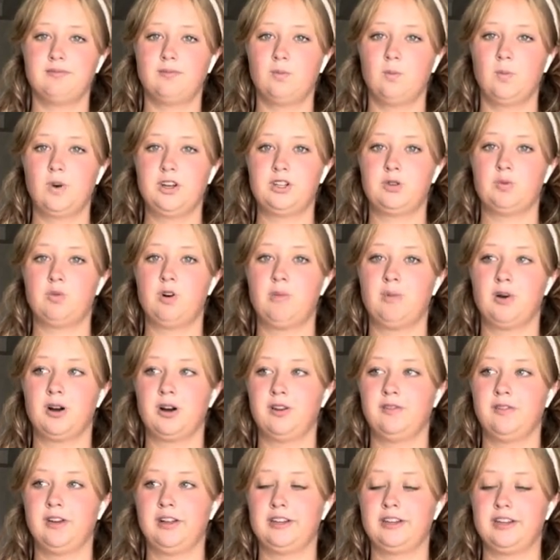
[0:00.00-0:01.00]
went to Walmart
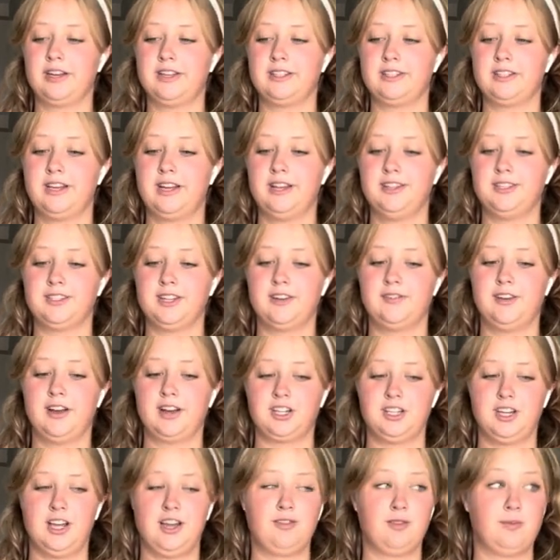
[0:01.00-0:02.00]
on Valentine's Day instead of
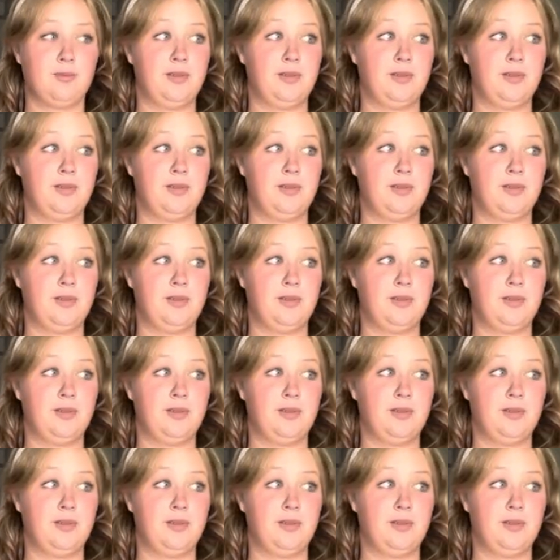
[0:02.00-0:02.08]
actually having